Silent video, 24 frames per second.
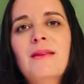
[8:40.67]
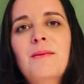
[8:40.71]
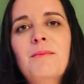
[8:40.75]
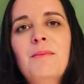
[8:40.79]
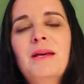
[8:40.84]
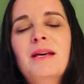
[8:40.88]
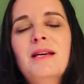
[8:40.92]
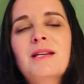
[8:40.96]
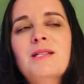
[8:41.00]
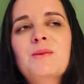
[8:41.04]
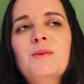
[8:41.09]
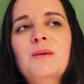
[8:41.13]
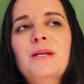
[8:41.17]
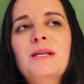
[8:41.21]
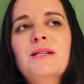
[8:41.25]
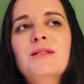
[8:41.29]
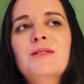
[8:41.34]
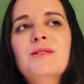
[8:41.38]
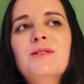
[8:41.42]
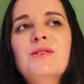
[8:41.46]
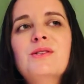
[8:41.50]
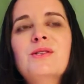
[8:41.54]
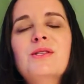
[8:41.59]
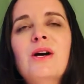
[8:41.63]
because we are
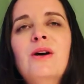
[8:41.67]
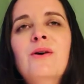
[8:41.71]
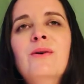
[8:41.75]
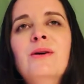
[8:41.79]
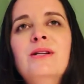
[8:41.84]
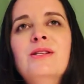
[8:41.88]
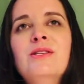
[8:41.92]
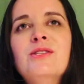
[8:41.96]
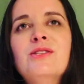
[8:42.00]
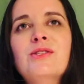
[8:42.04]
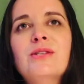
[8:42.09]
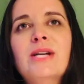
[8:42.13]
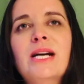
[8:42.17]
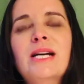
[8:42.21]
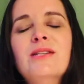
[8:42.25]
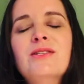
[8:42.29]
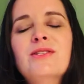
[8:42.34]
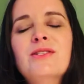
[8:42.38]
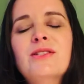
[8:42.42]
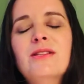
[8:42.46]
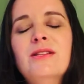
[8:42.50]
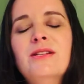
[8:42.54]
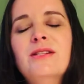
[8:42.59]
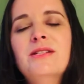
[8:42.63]
so
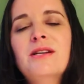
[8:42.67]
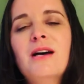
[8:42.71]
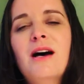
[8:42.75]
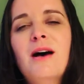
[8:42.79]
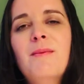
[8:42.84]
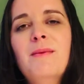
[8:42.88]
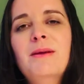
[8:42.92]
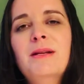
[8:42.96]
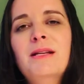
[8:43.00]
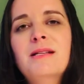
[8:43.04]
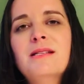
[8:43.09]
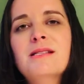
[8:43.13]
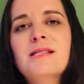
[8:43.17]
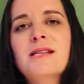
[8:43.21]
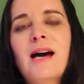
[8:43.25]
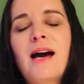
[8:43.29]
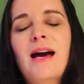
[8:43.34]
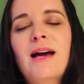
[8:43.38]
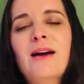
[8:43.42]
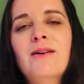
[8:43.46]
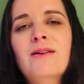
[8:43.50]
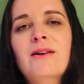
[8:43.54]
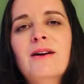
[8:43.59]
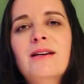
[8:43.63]
entrenched in the dominance
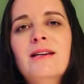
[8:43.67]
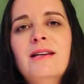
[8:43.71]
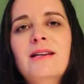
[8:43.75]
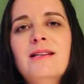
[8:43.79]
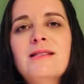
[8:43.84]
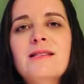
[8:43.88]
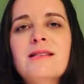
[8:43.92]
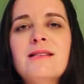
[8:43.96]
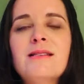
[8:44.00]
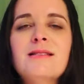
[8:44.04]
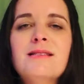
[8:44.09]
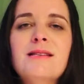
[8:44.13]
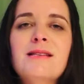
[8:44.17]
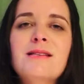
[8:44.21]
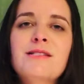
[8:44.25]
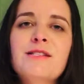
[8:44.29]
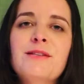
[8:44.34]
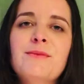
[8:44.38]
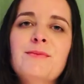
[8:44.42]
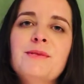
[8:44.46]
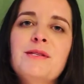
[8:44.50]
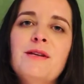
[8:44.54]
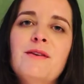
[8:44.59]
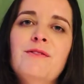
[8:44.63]
hierarchies and
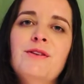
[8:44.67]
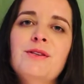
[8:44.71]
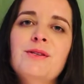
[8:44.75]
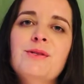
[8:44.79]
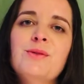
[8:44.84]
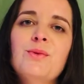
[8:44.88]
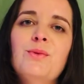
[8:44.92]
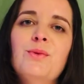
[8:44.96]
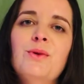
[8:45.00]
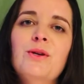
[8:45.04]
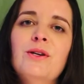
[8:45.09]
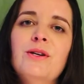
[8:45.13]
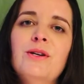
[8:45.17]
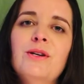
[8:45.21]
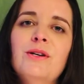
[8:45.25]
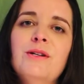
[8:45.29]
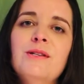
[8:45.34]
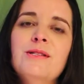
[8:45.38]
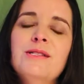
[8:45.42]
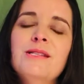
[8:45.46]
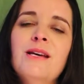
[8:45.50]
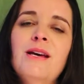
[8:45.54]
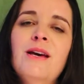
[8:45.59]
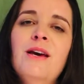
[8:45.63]
systems of this
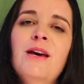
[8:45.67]
world